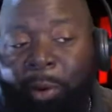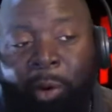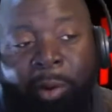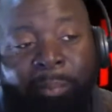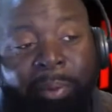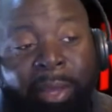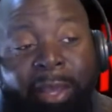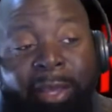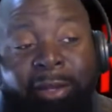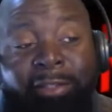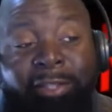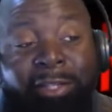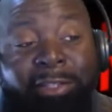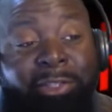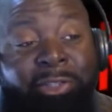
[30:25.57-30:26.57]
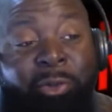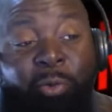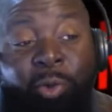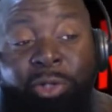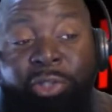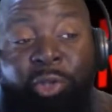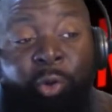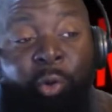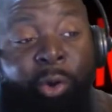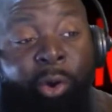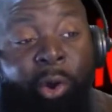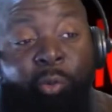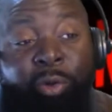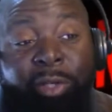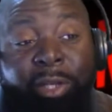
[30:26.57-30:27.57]
aren't paying attention to what's going
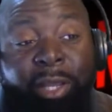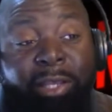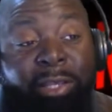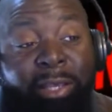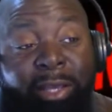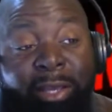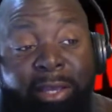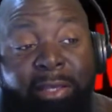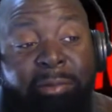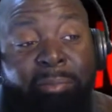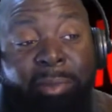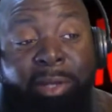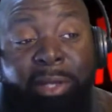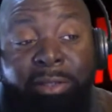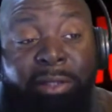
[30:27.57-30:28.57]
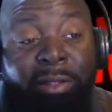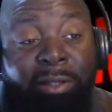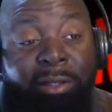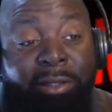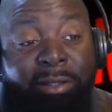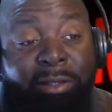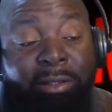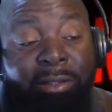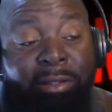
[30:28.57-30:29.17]
on with their kids mentally.